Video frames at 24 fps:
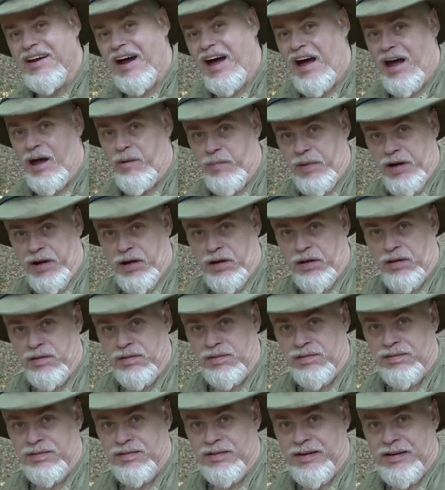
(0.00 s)
diamond.
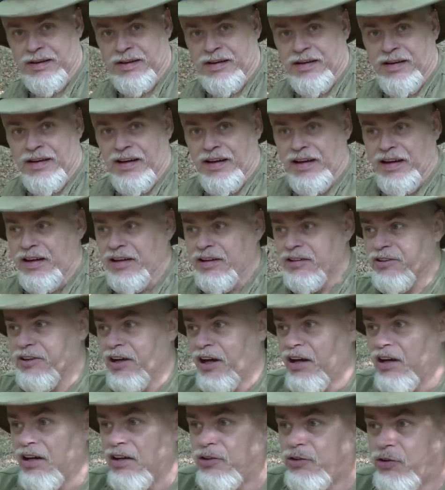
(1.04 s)
It's
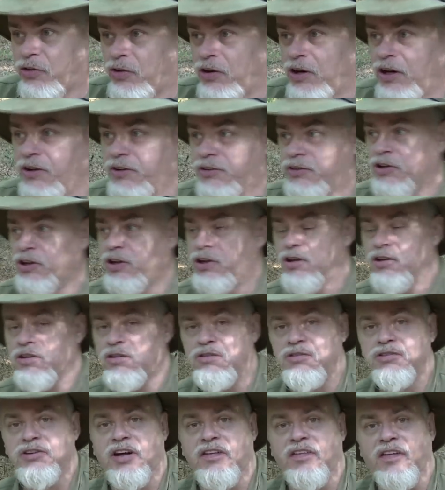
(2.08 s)
a trick to
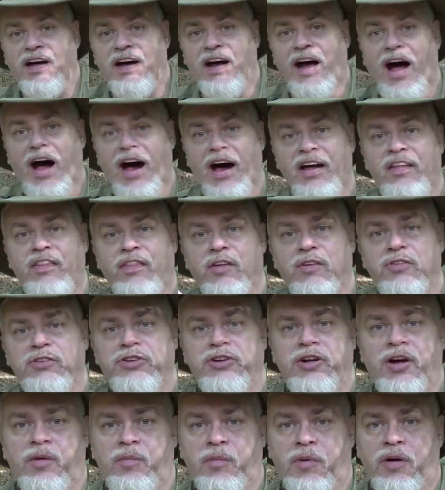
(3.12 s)
use in the height of
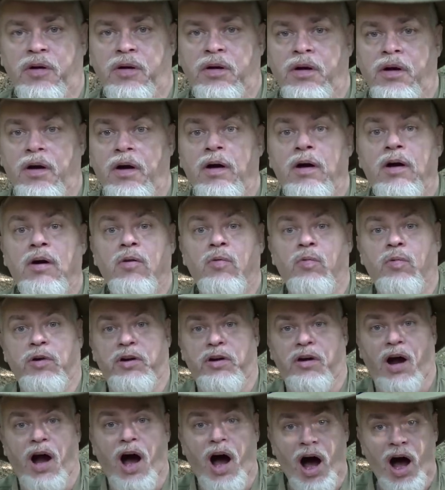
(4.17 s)
summer when
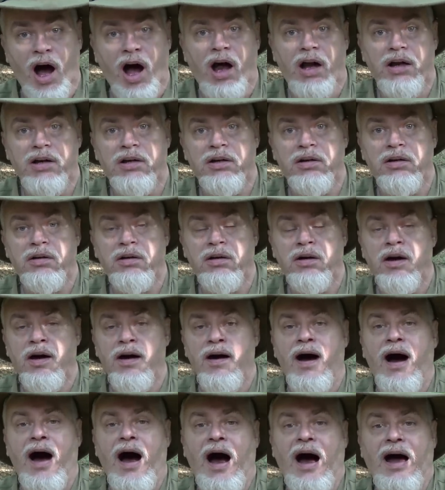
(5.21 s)
you're hot
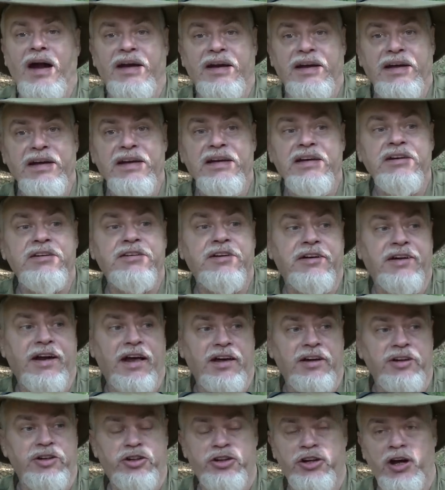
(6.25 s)
I need to
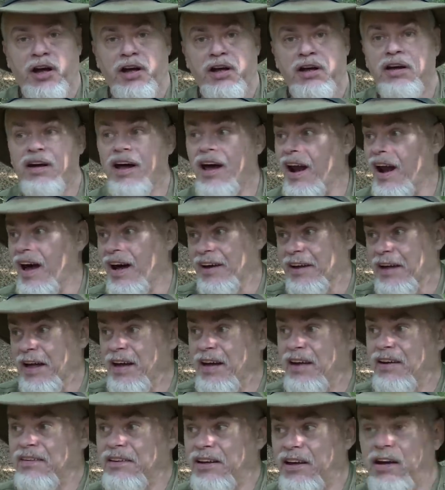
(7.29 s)
take shade and I
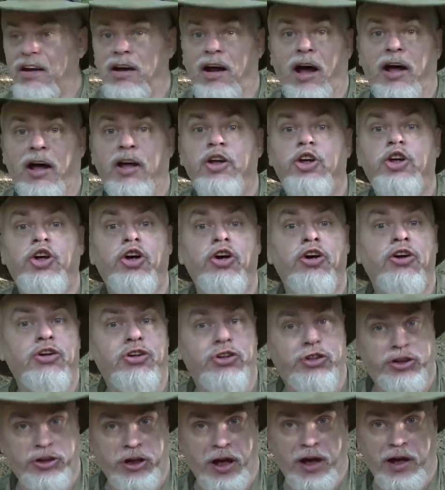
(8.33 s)
can't get a good
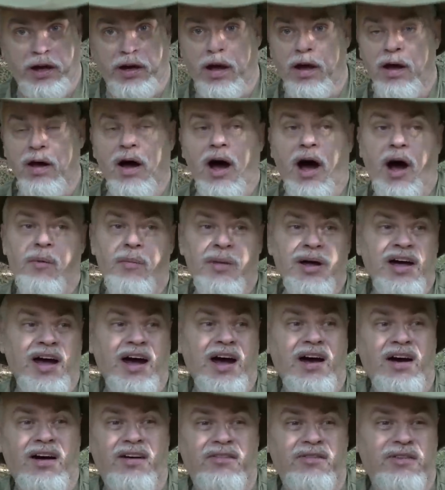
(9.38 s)
shade. I may
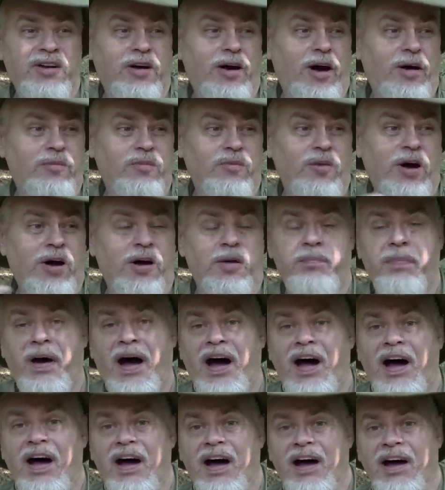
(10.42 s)
have, you know, I'm around
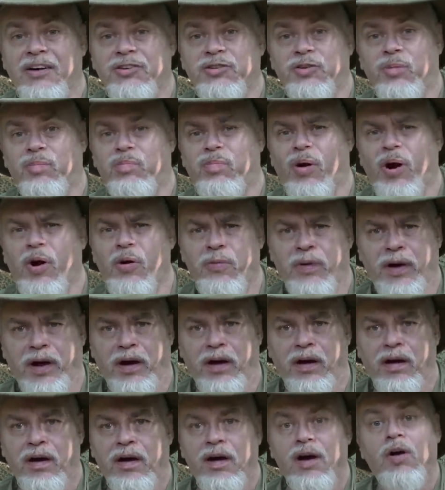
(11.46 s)
pines or
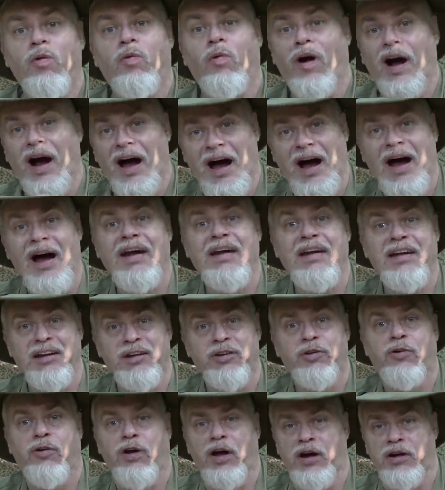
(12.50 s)
broken where I need
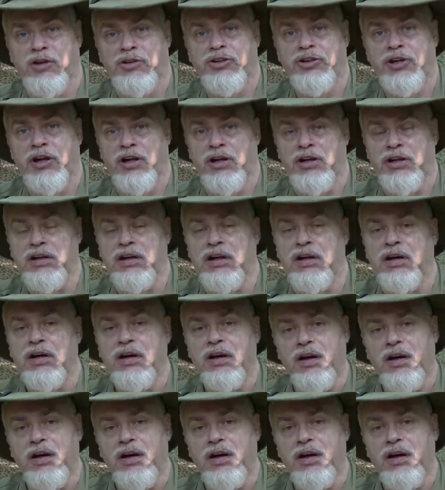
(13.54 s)
to create a shade.